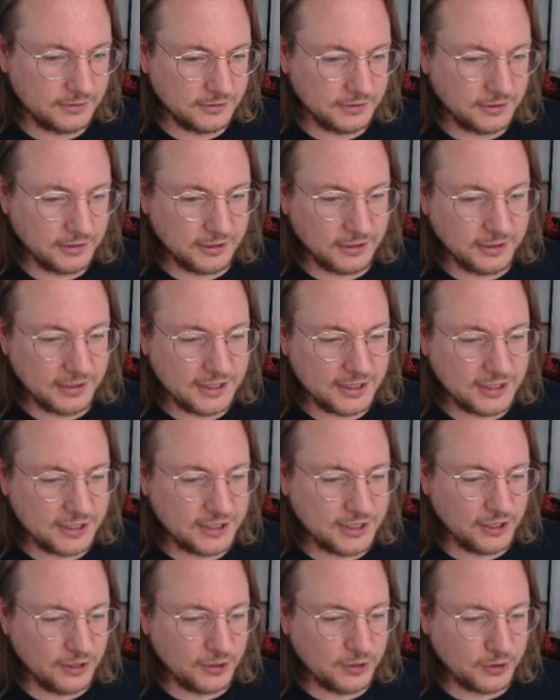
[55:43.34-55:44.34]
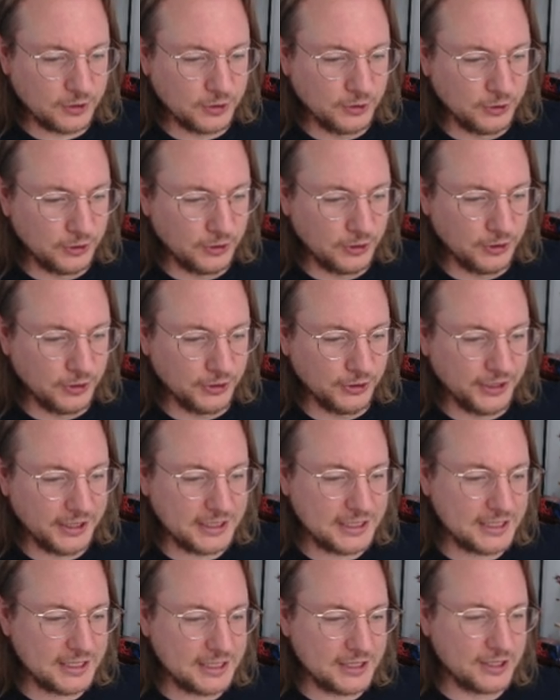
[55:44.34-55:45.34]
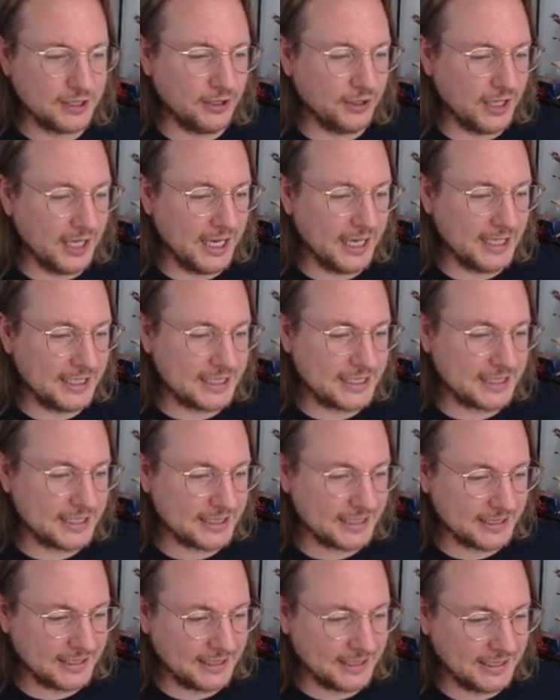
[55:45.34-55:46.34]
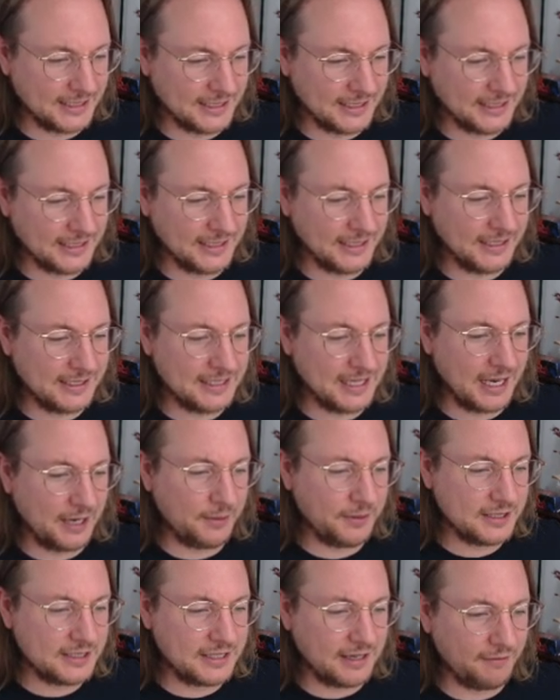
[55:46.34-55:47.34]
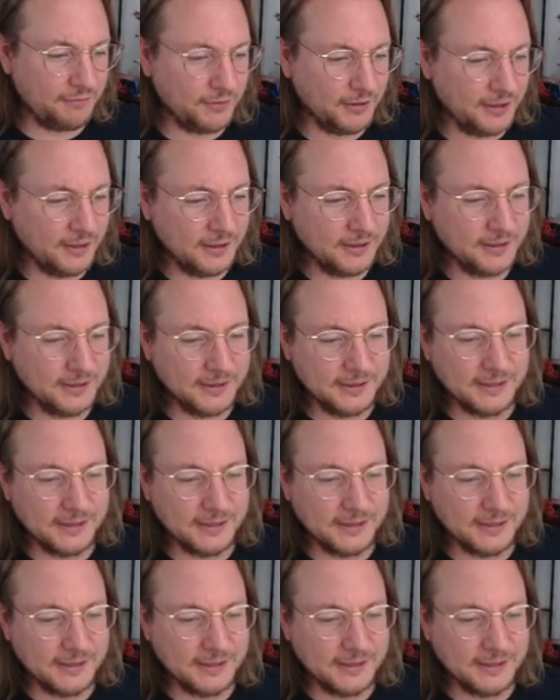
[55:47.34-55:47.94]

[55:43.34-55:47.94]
Oh, this is so cool. This is so nice. Uh, attack with the Zephyr.